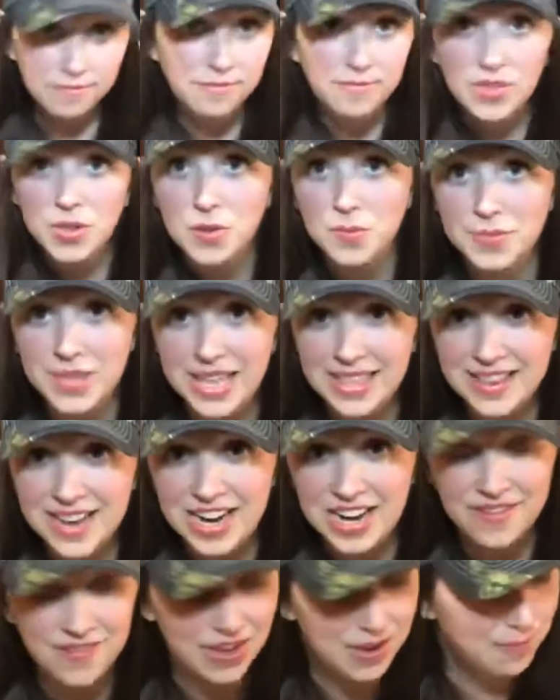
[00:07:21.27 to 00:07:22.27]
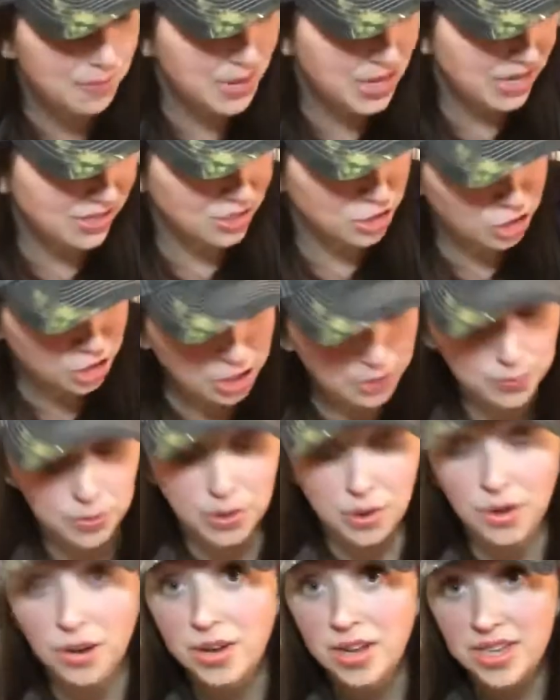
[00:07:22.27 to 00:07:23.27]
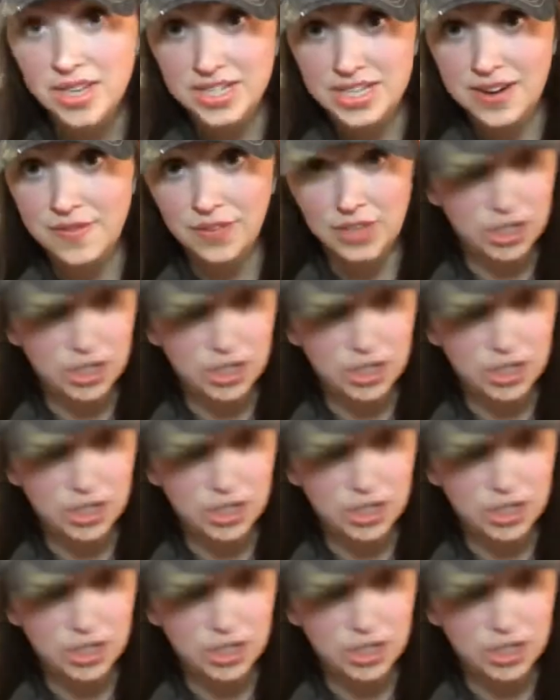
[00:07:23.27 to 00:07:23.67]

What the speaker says: So that's kind of it, but it's cheaper, definitely